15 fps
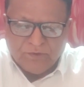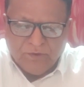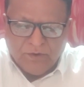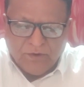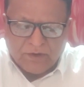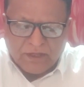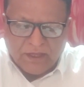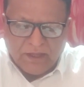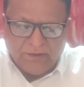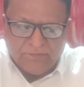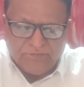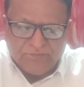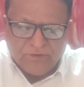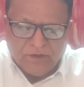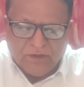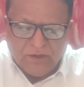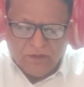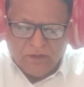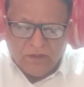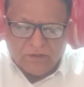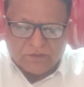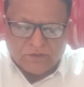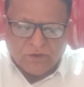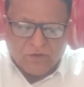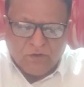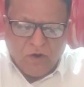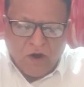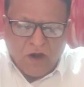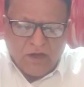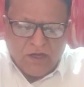Okay. So,
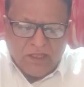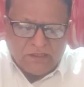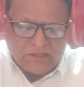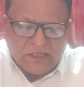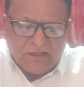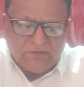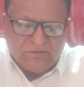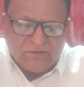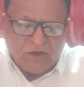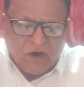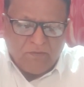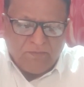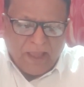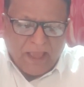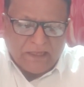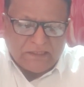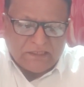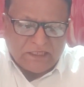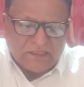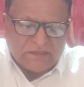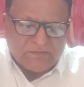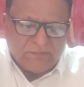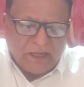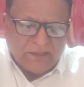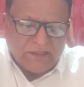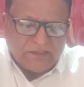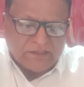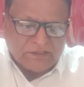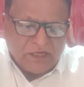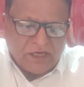coordination of actions by
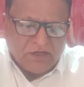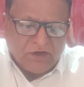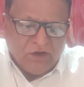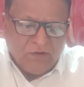the state